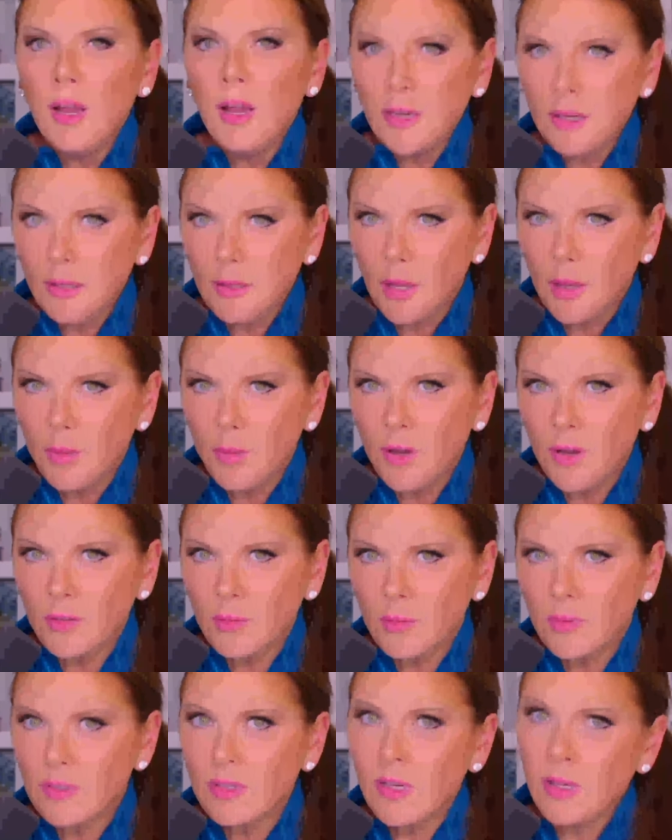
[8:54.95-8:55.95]
Elon
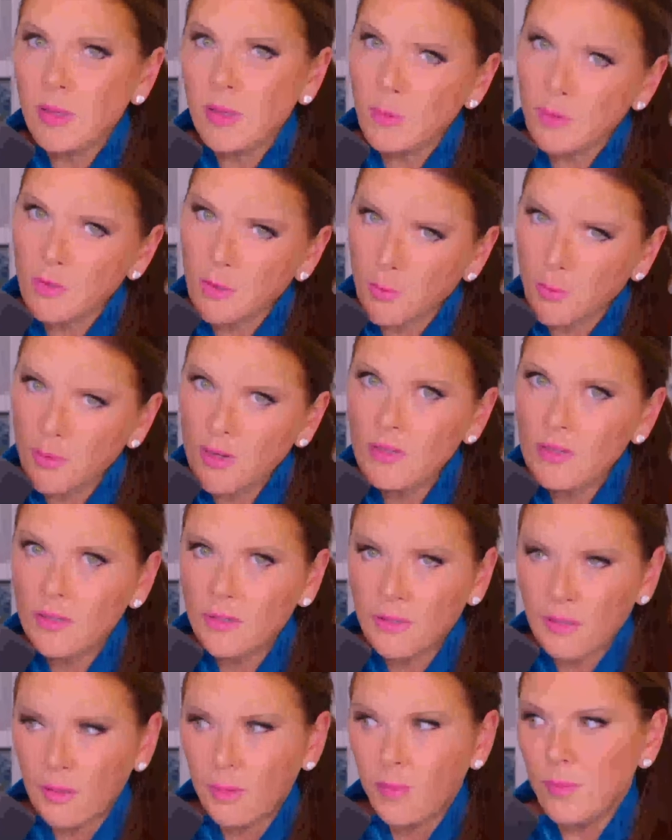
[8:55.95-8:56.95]
Musk would say there was a
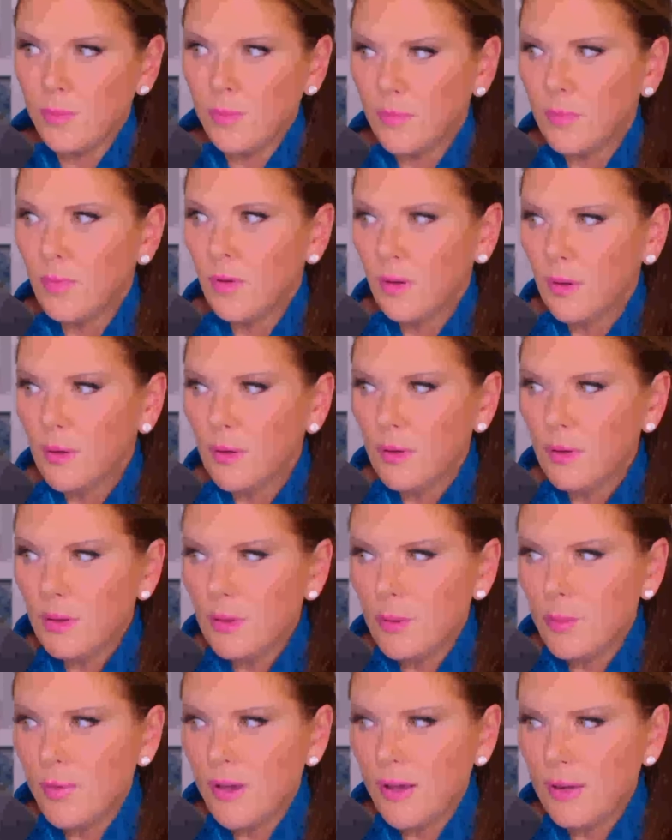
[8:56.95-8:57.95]
reason to the
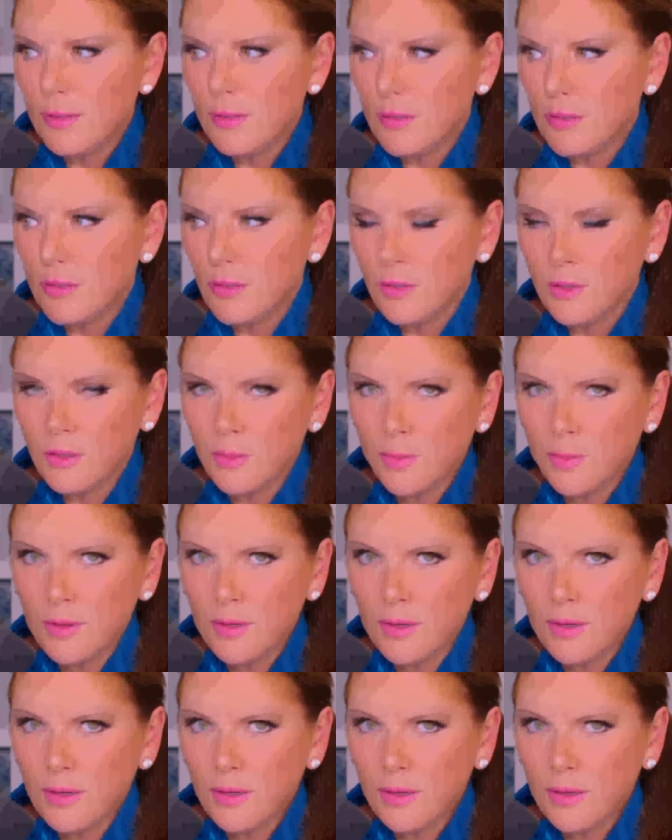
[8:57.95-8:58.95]
the madness, so to
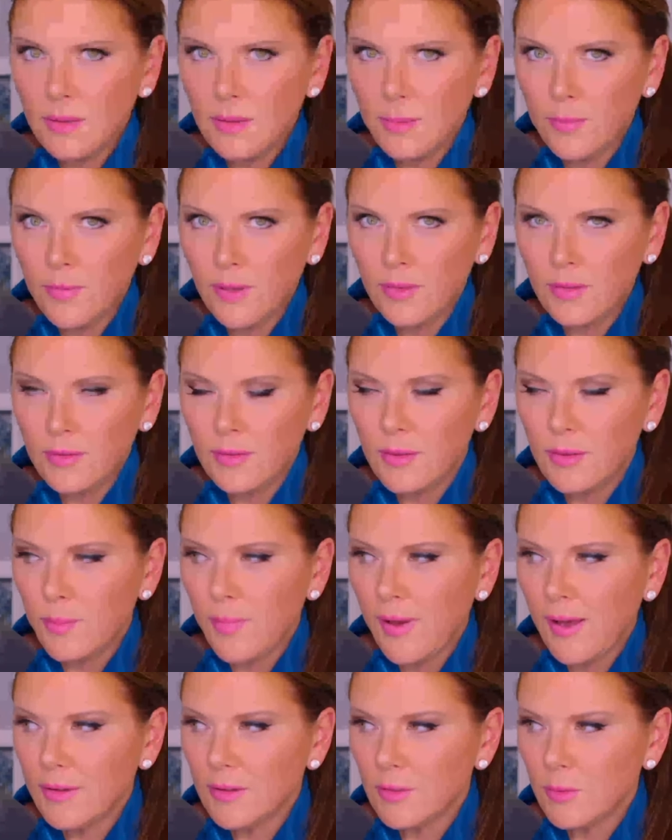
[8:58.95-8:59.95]
speak, method to the
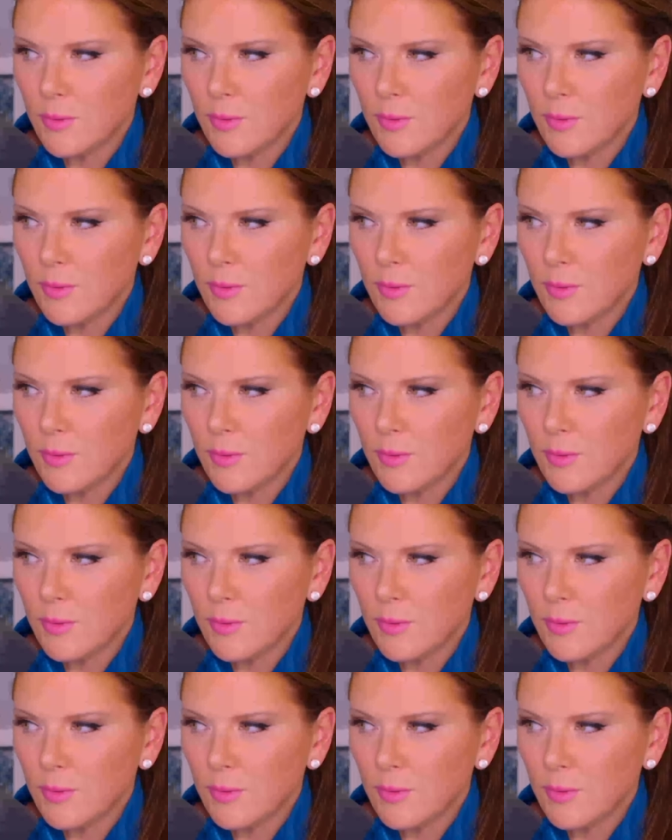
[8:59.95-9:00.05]
madness.